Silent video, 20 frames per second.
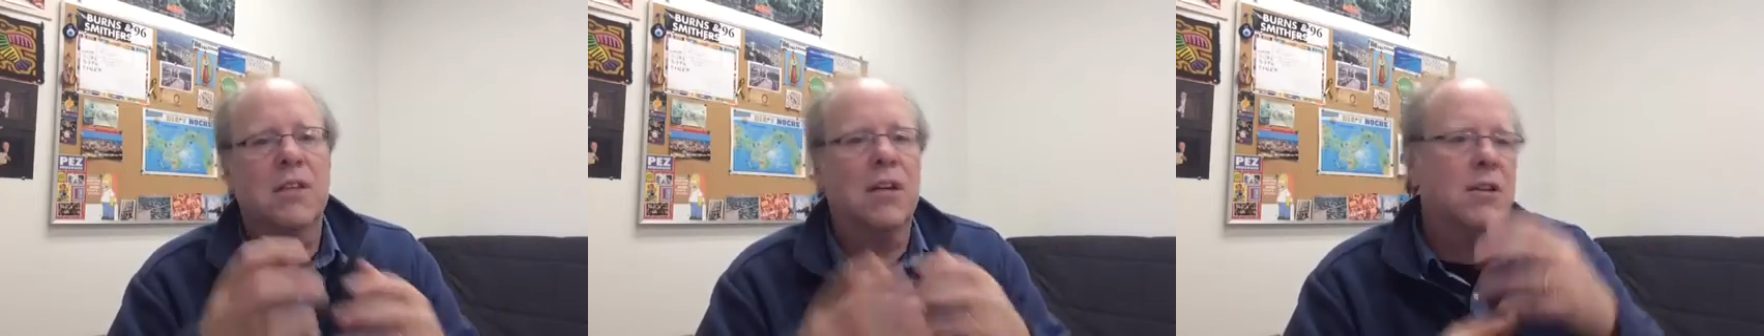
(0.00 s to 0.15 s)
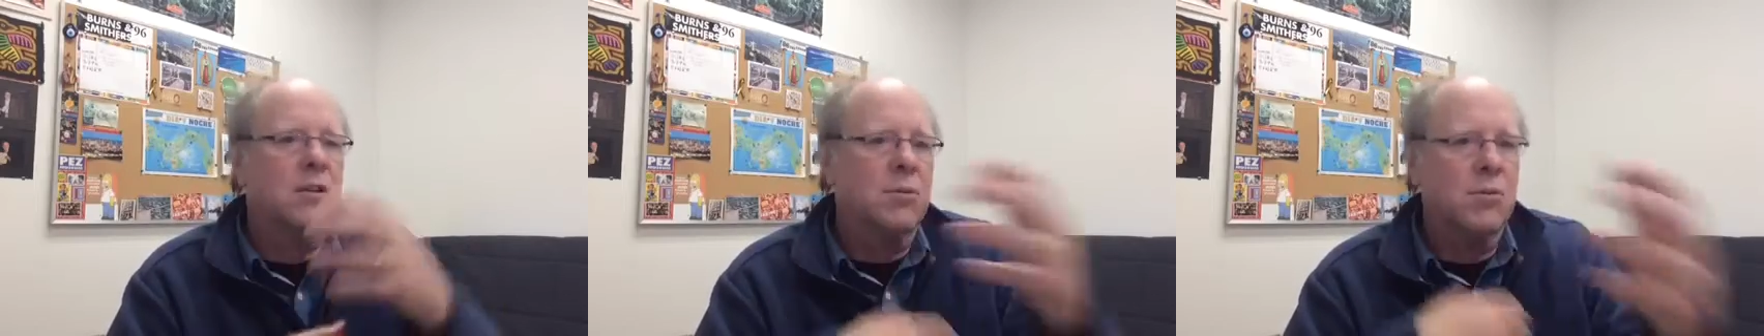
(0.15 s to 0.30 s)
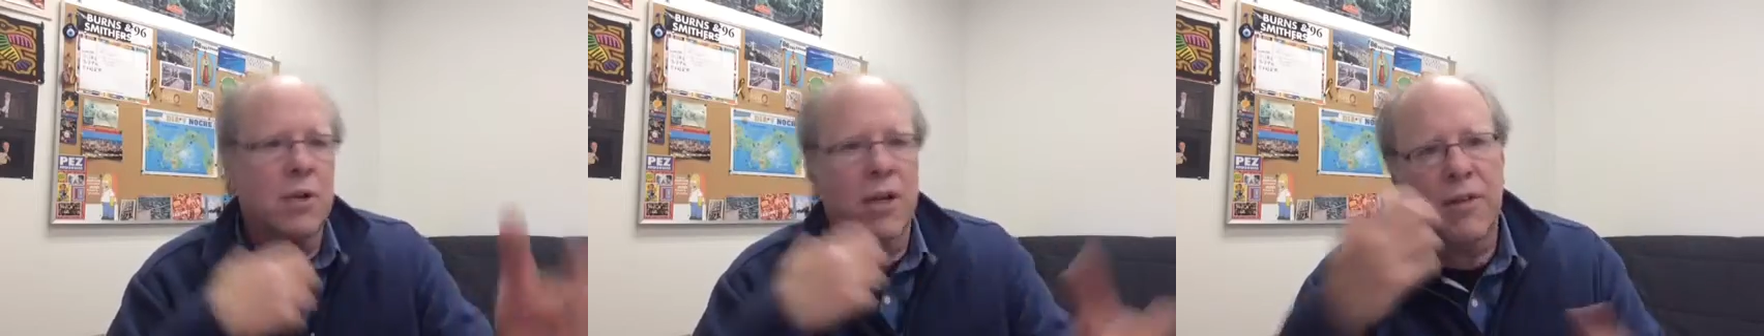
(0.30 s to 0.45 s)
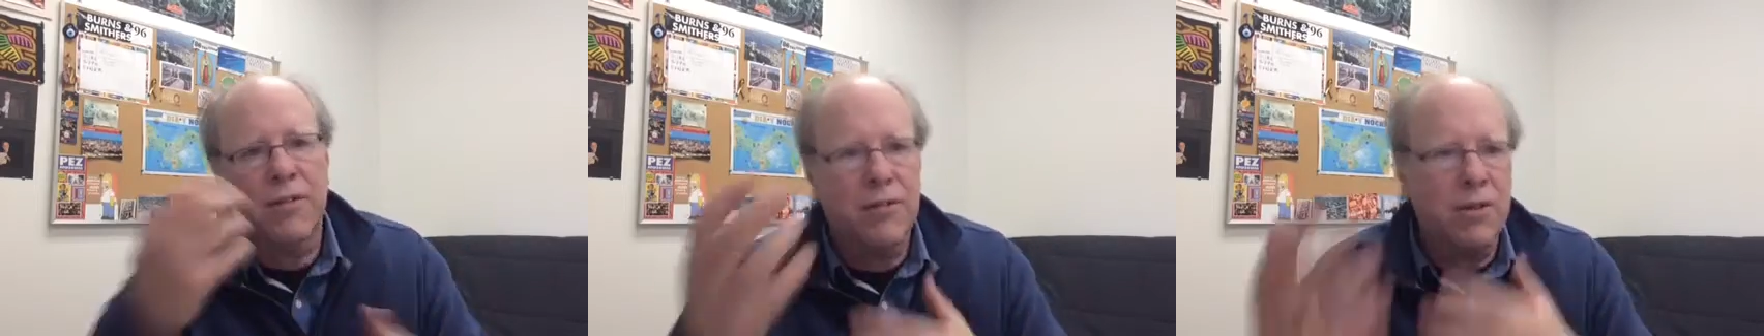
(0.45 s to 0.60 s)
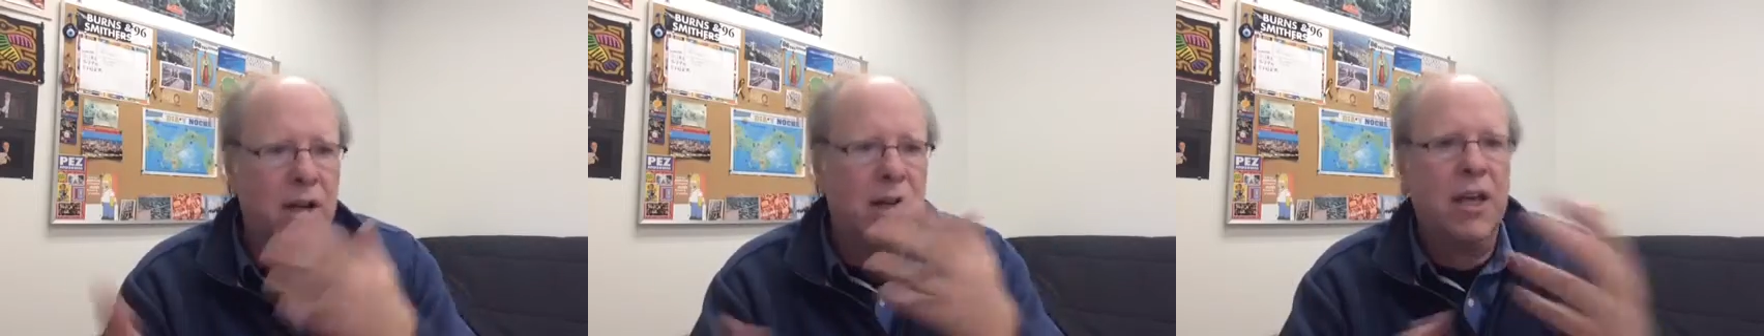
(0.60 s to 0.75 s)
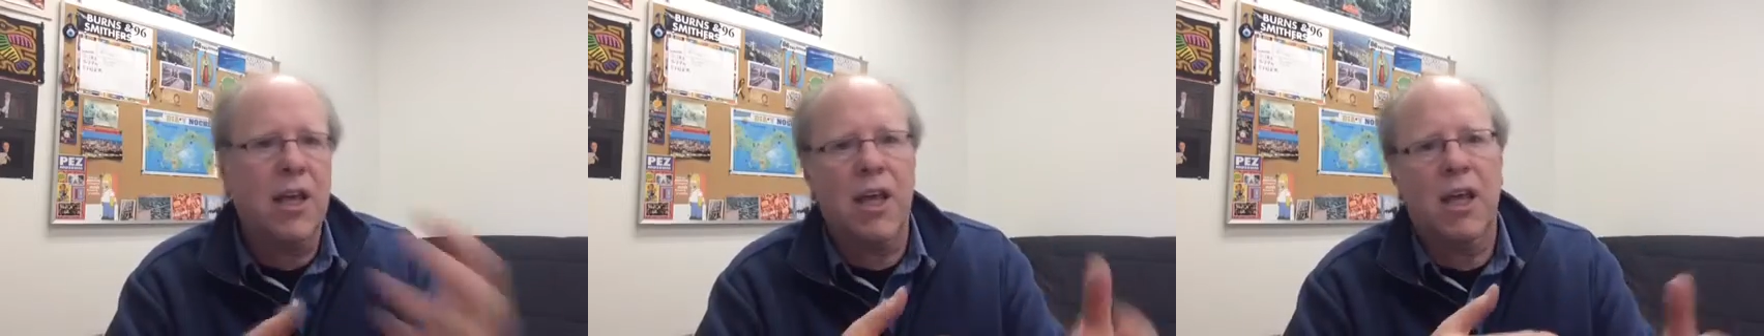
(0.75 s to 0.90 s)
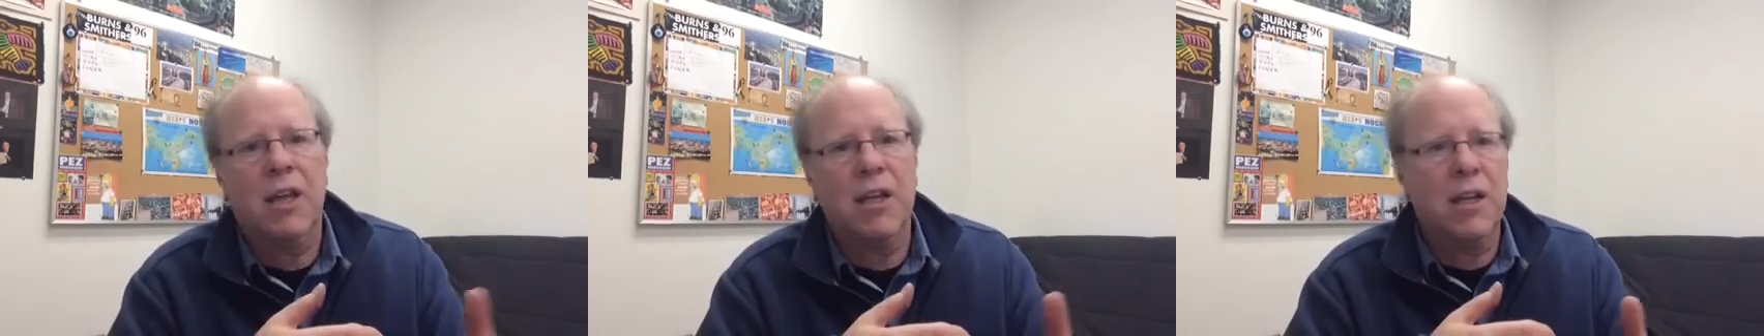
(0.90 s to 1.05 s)
and I'll do whatever I
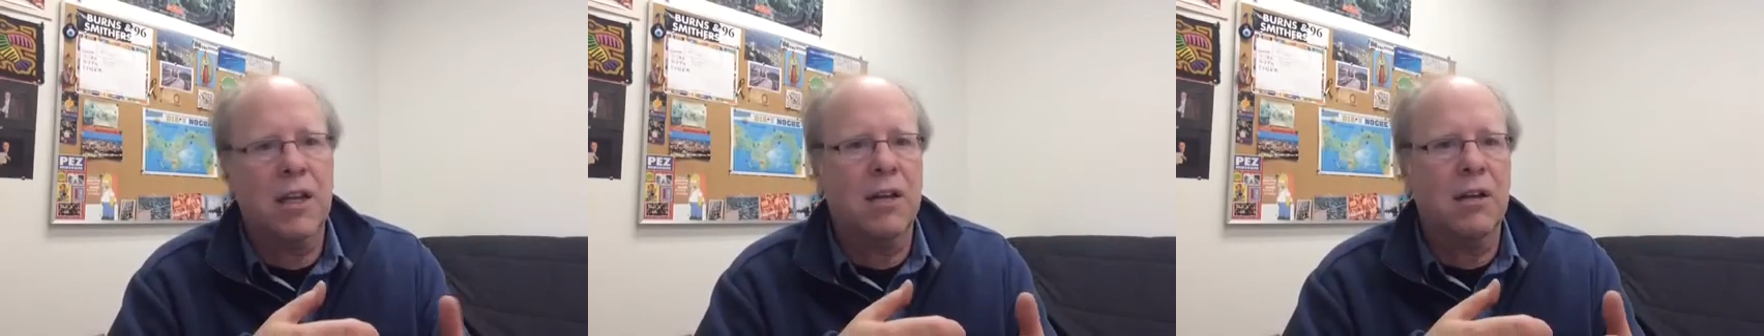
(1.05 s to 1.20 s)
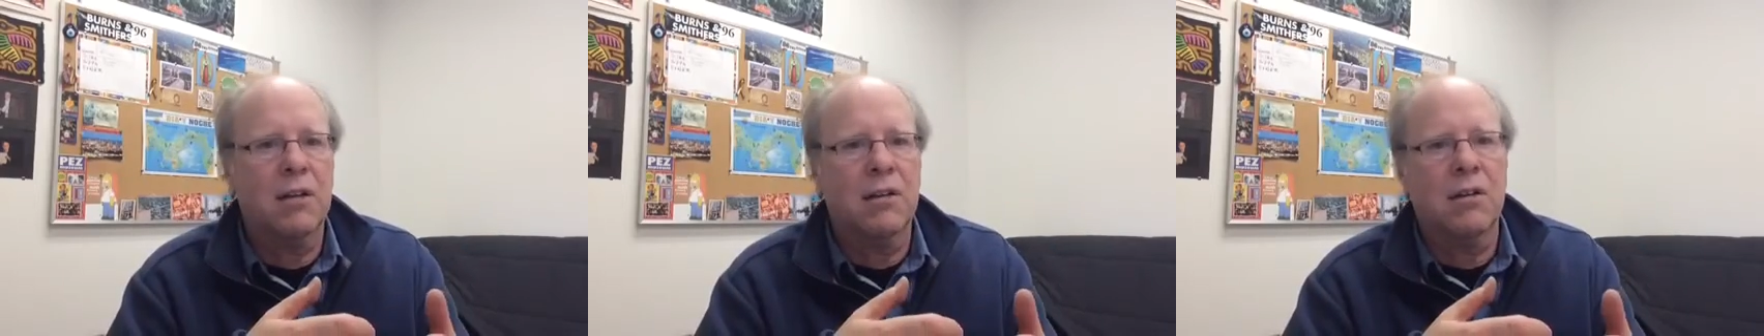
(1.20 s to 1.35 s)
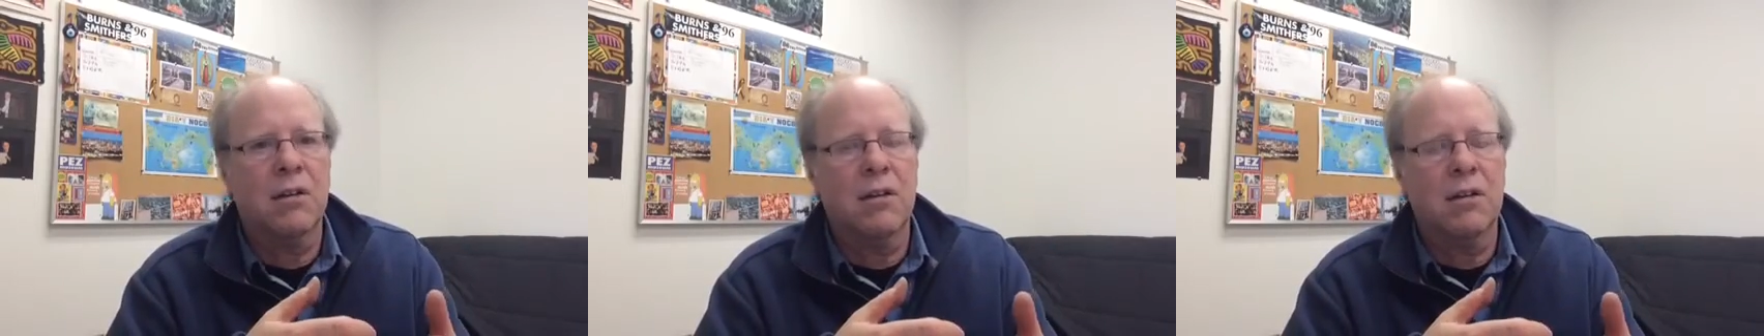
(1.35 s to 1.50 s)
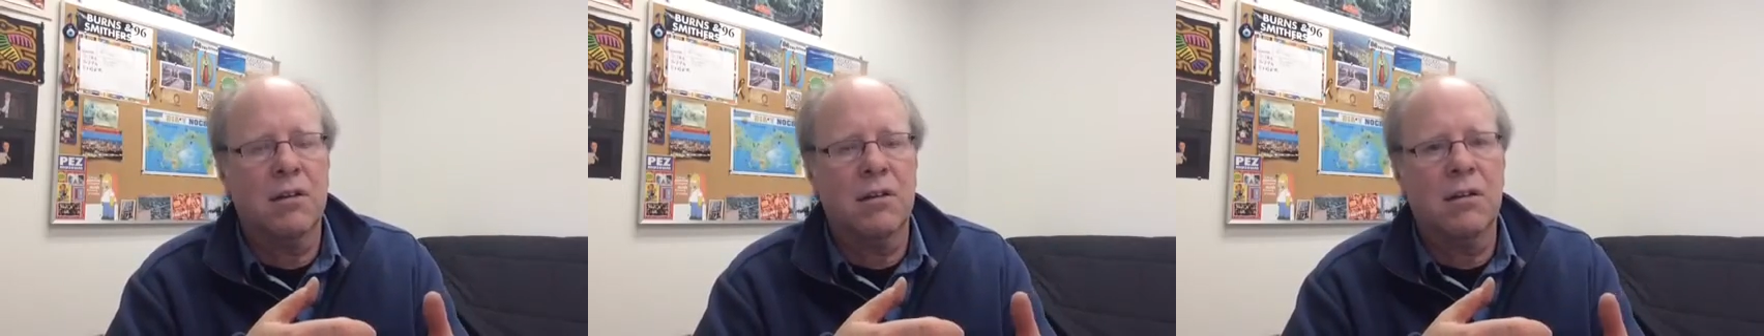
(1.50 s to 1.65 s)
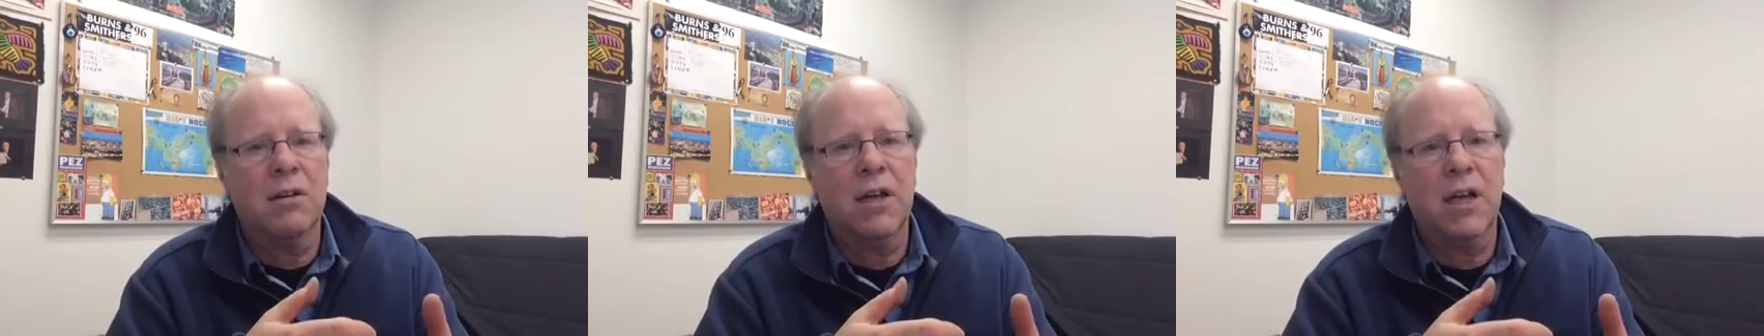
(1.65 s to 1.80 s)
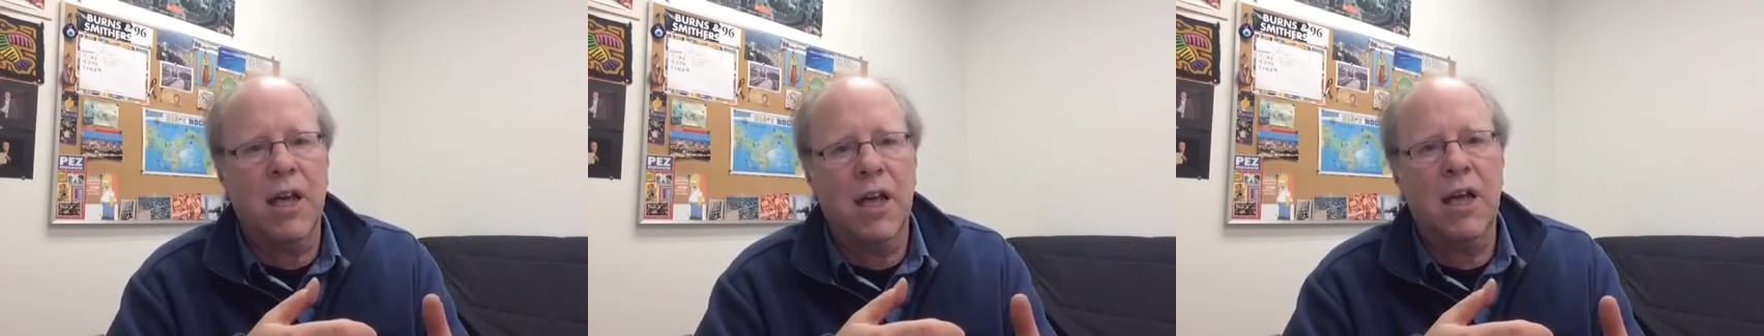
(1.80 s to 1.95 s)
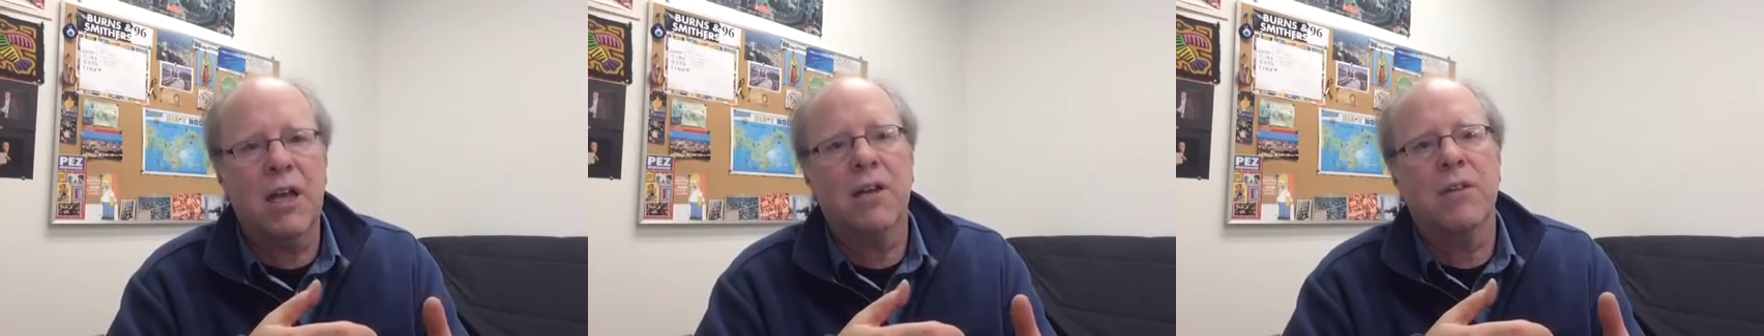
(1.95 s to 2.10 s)
can to get
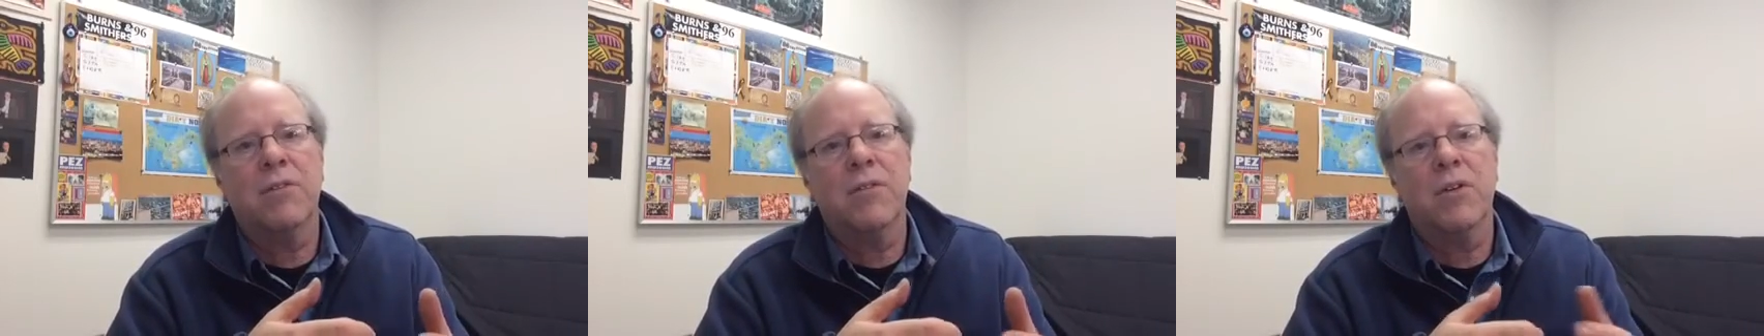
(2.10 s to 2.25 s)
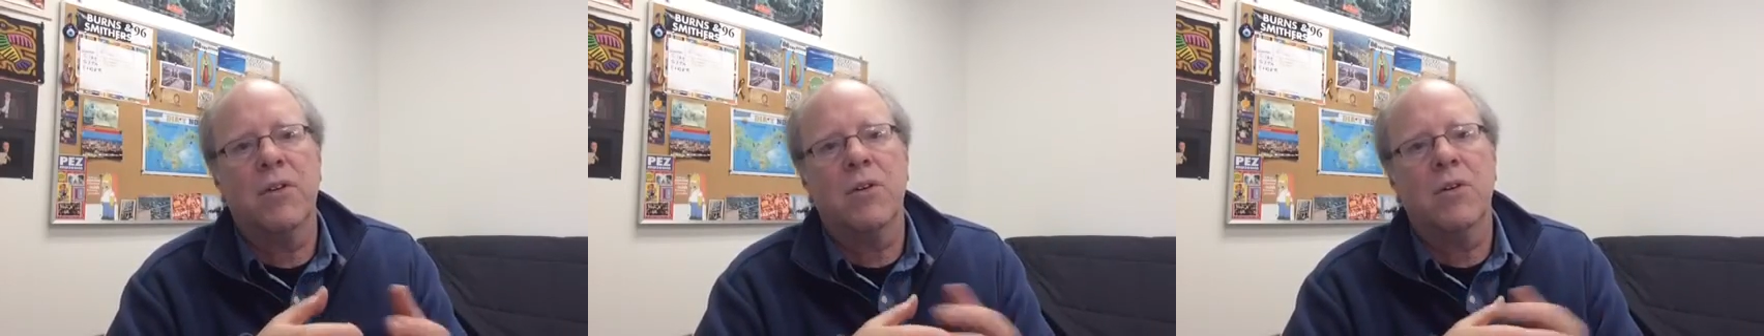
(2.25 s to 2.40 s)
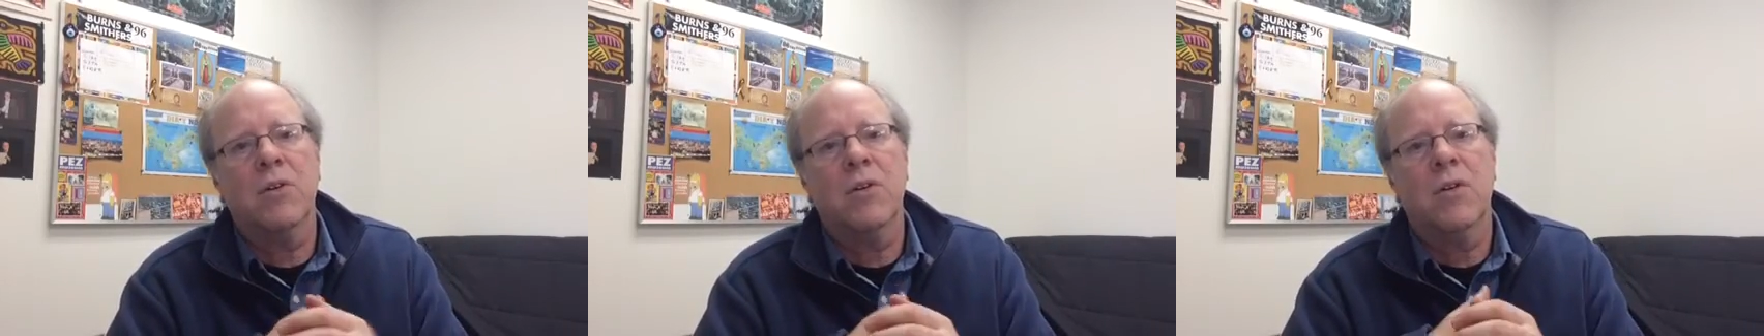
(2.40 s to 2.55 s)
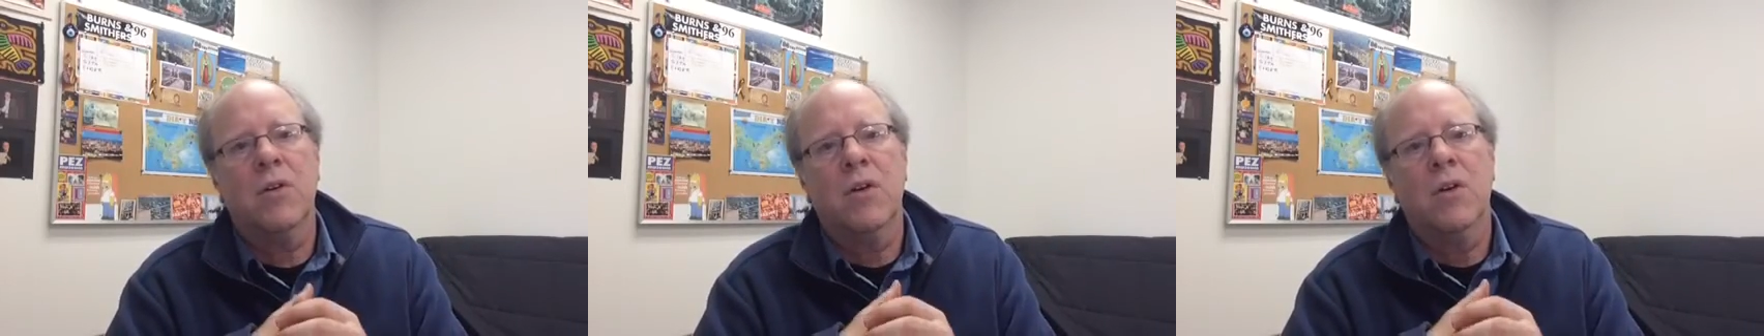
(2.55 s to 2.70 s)
ahead of you.